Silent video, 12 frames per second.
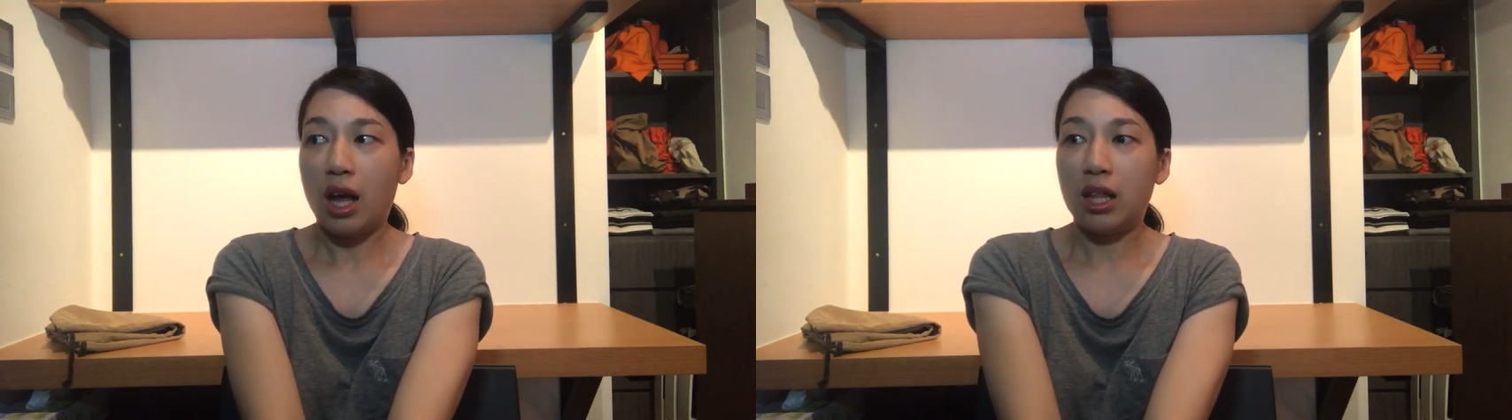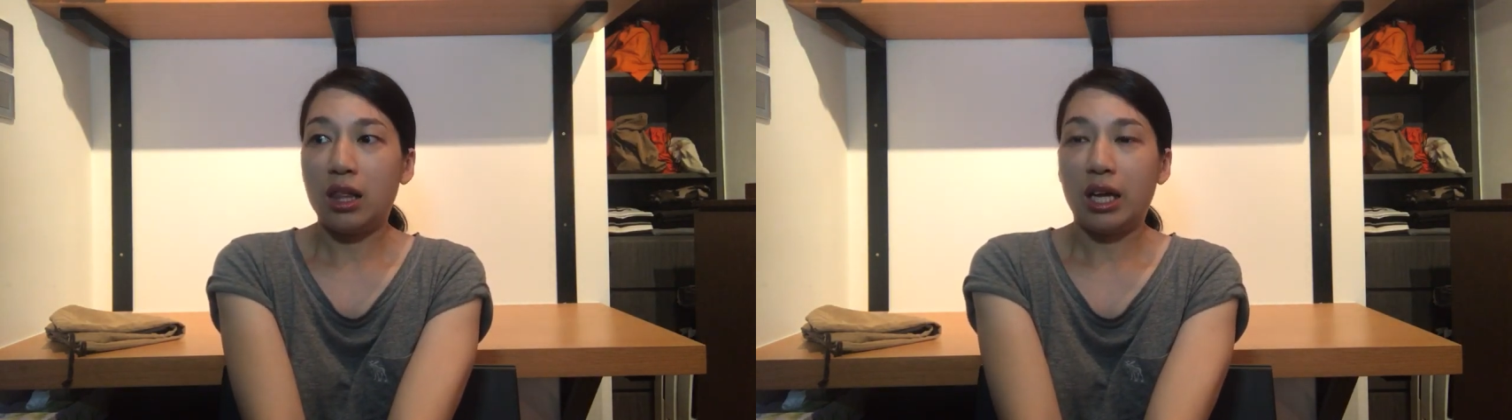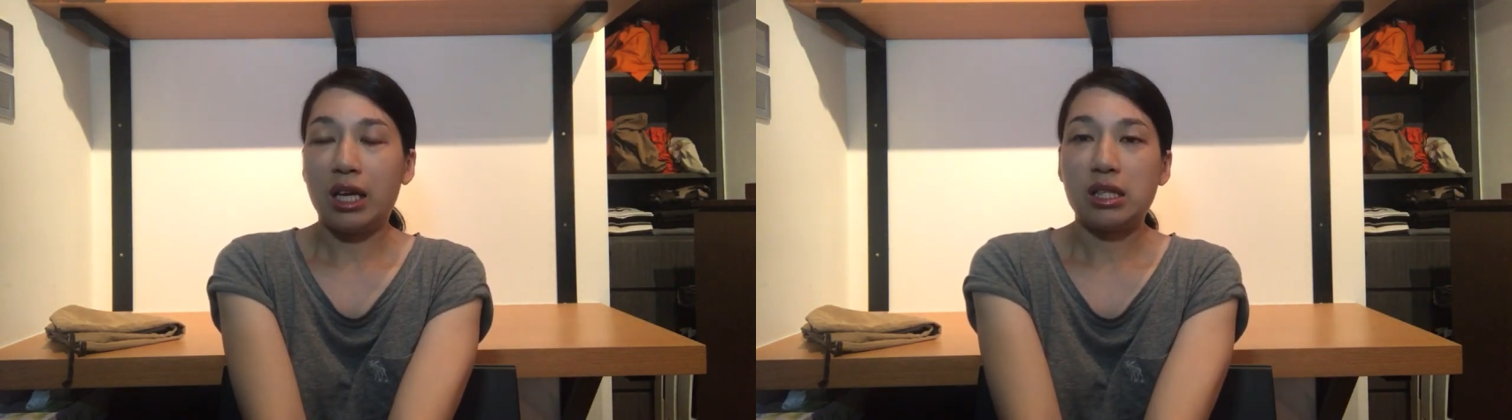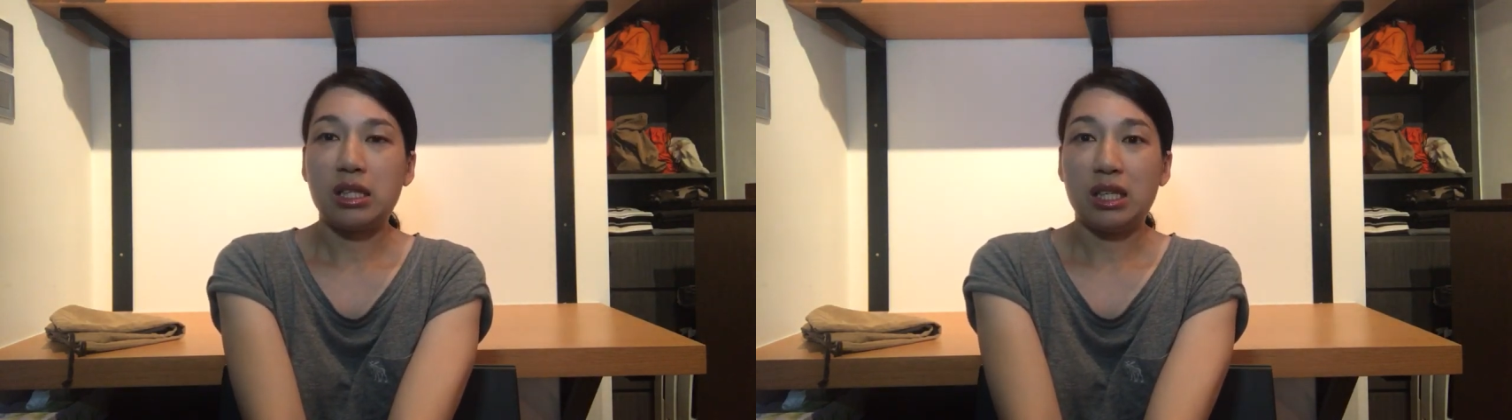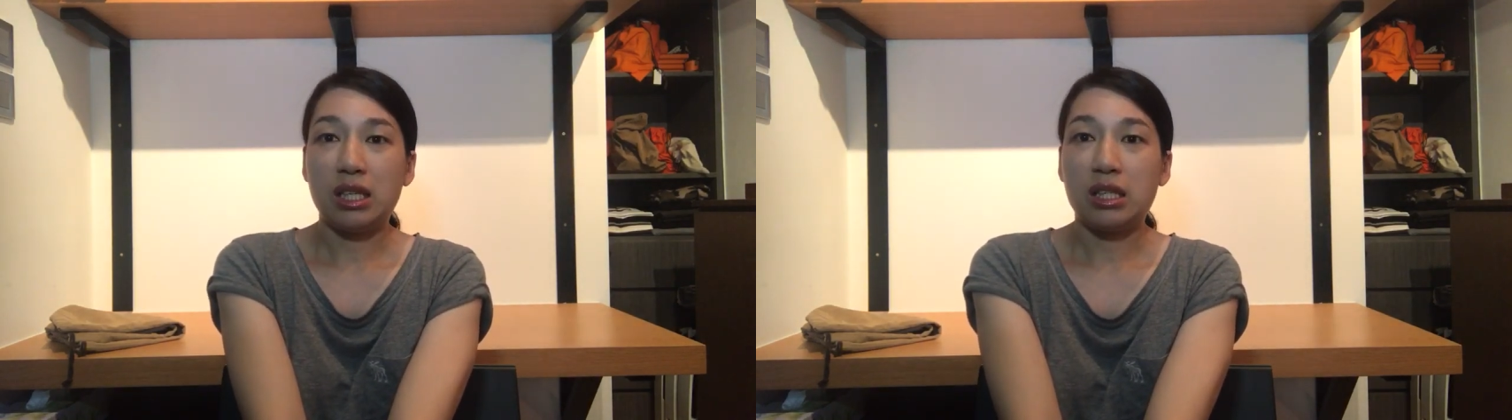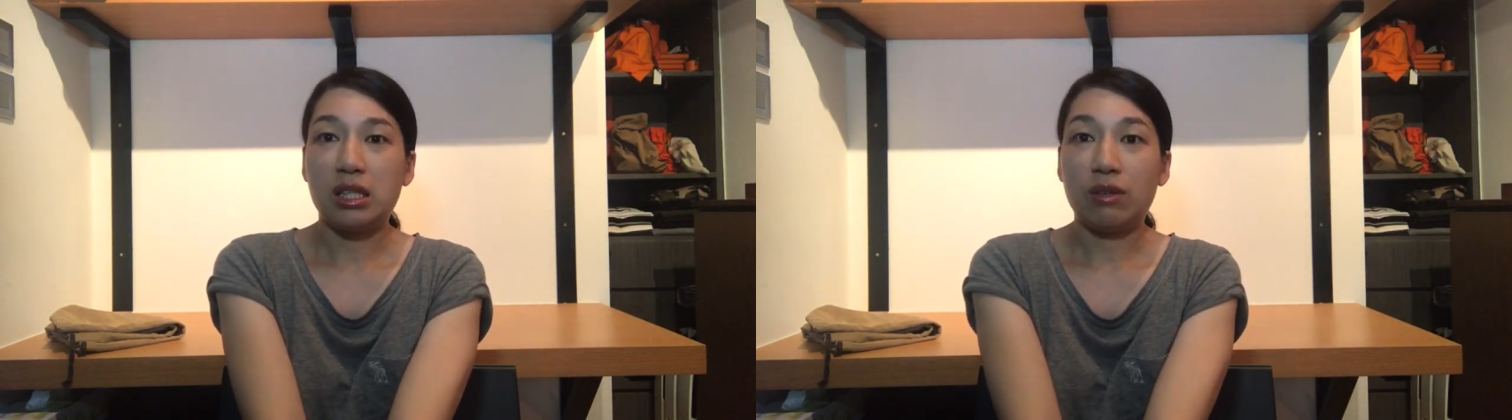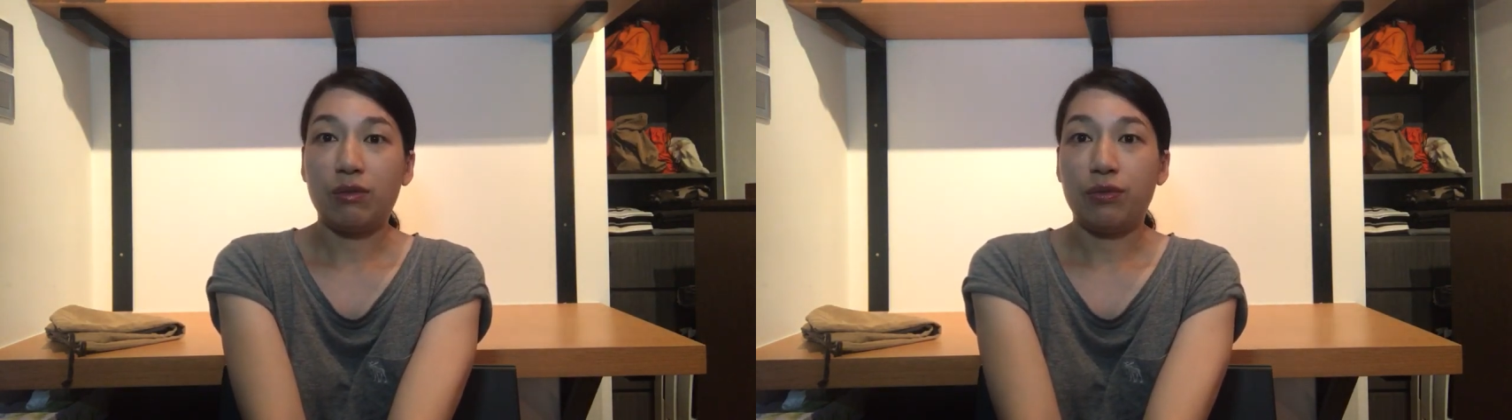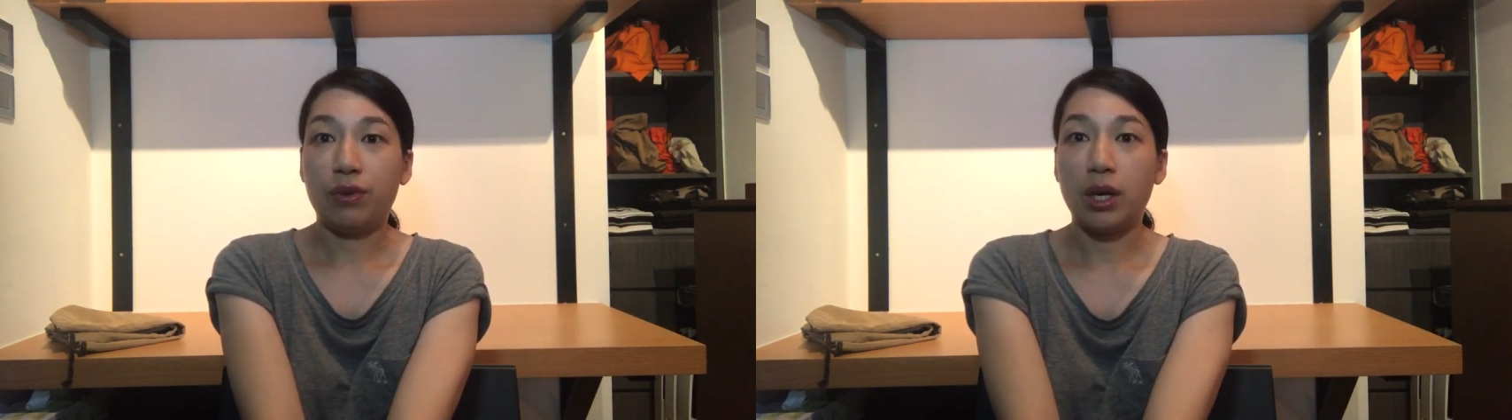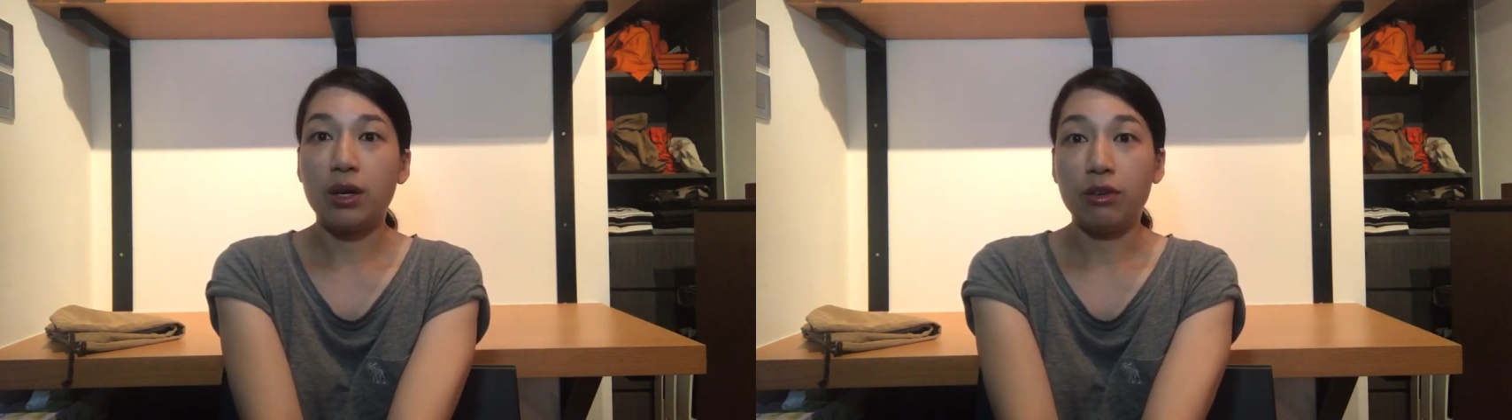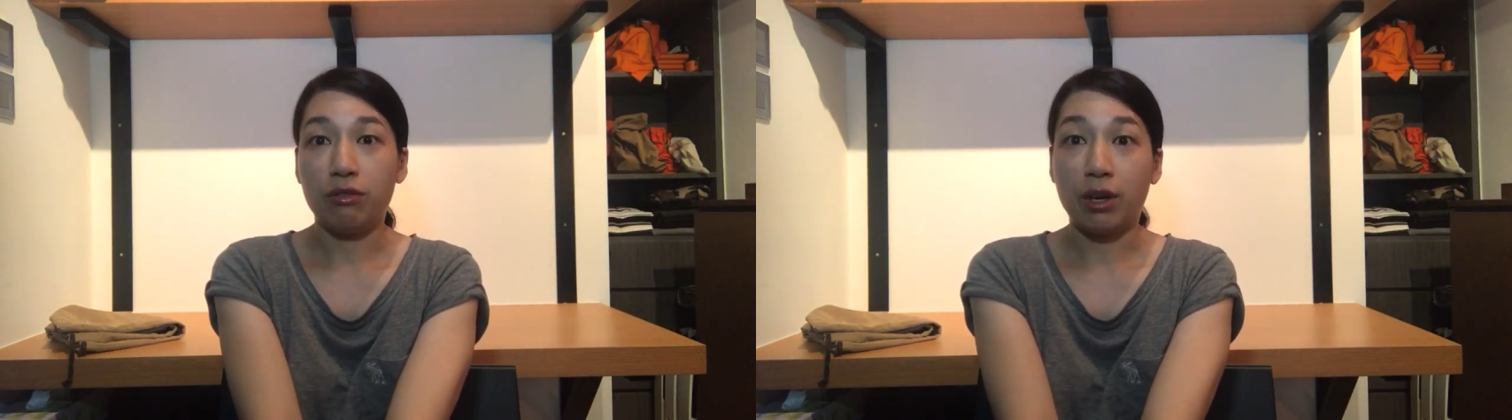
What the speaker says: unless it's a very,